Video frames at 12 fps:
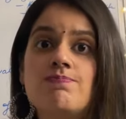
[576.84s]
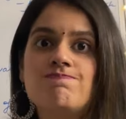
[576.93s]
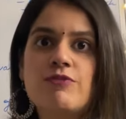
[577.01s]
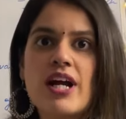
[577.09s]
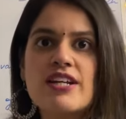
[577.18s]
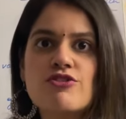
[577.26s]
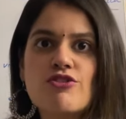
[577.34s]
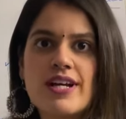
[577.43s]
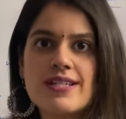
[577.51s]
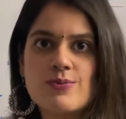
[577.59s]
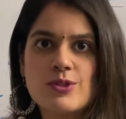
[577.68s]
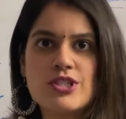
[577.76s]
price
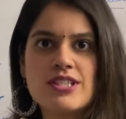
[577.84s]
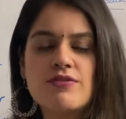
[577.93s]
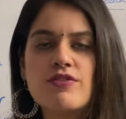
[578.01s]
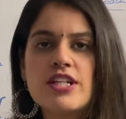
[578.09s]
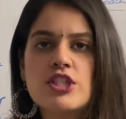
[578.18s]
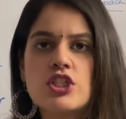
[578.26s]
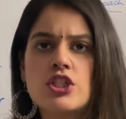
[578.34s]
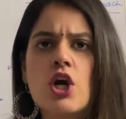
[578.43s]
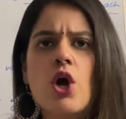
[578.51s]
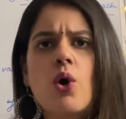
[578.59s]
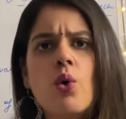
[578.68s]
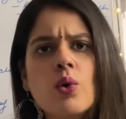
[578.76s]
rise, which is inflation.
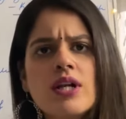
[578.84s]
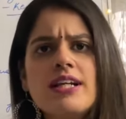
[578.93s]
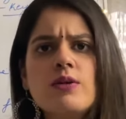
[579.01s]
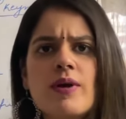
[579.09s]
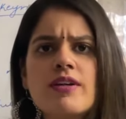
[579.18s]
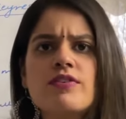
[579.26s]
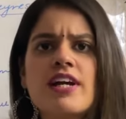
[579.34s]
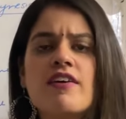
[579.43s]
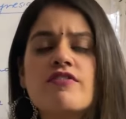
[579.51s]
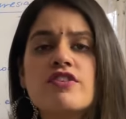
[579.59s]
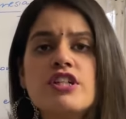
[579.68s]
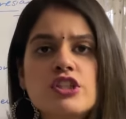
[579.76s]
Only when we
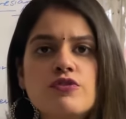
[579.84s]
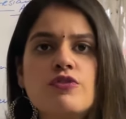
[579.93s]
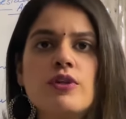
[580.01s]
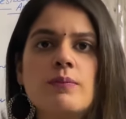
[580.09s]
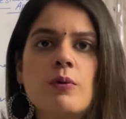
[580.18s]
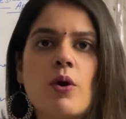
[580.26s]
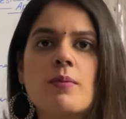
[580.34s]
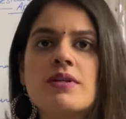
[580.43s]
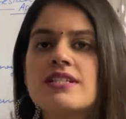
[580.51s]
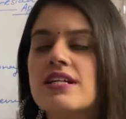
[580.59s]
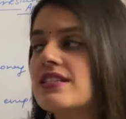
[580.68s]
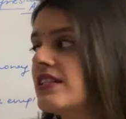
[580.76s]
have reached full
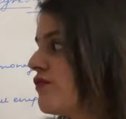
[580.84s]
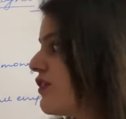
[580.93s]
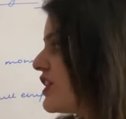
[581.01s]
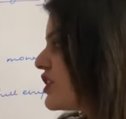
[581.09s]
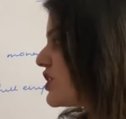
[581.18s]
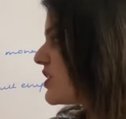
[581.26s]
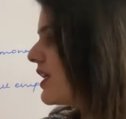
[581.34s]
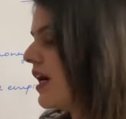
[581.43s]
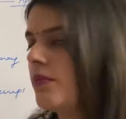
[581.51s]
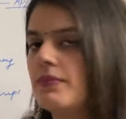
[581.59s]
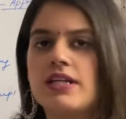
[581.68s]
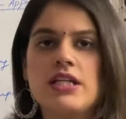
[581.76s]
employment does inflation
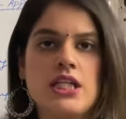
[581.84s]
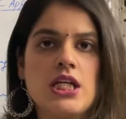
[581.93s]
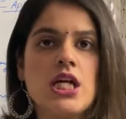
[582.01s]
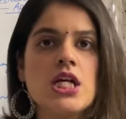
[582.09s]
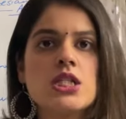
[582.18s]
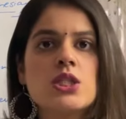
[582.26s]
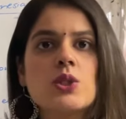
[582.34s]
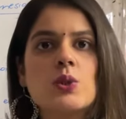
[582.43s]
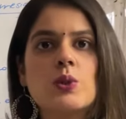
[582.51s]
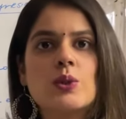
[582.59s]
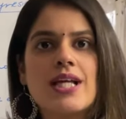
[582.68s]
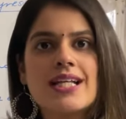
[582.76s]
come in.
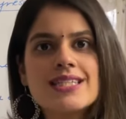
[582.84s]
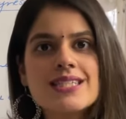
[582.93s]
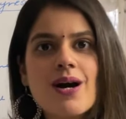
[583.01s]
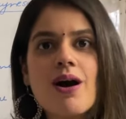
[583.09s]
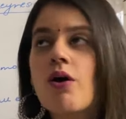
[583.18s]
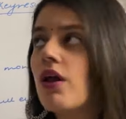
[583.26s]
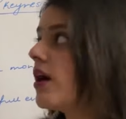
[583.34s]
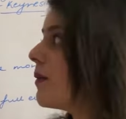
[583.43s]
So that's all